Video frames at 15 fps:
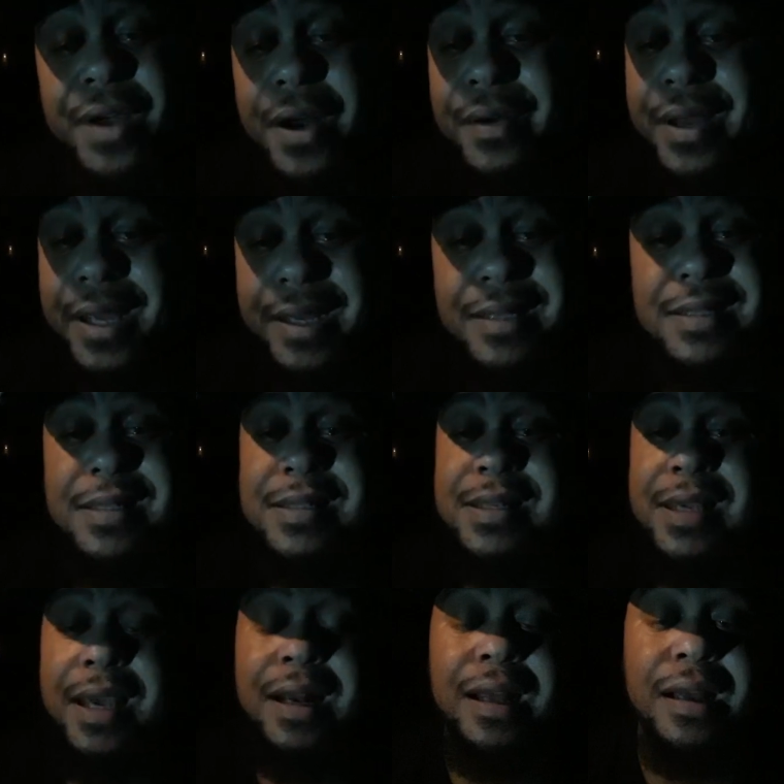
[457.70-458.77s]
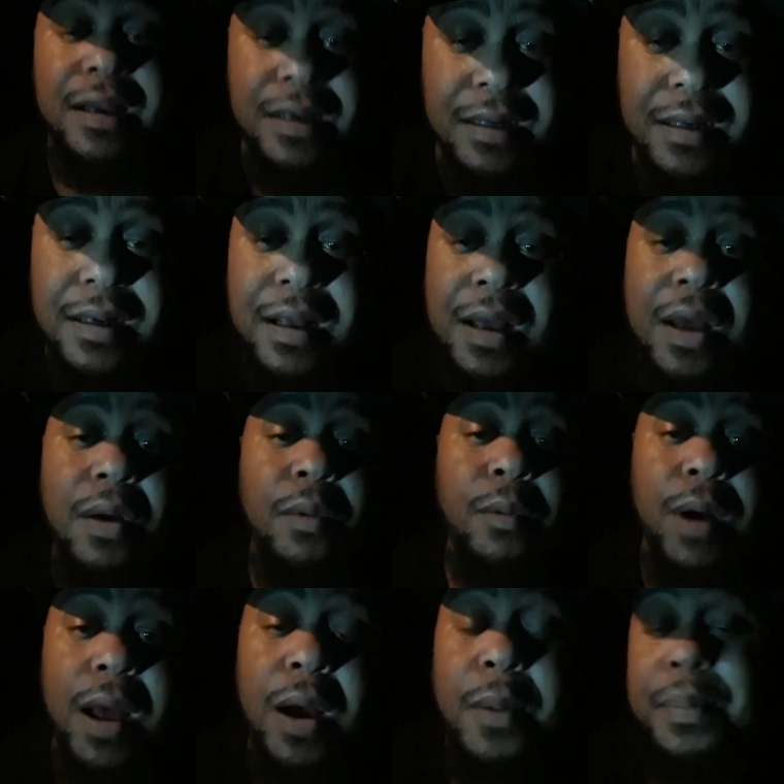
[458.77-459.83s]
this game was just a very
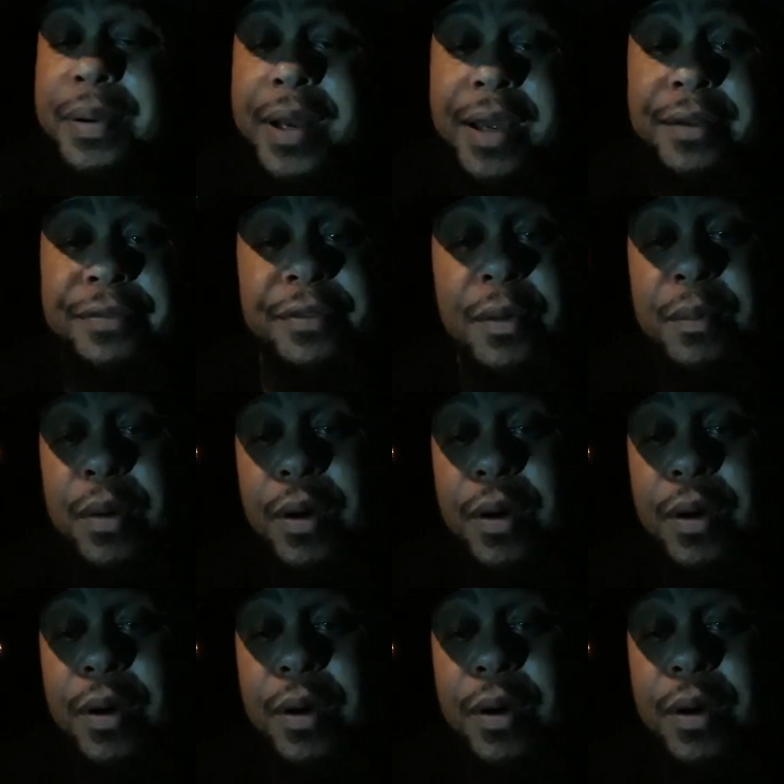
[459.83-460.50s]
entertaining, good,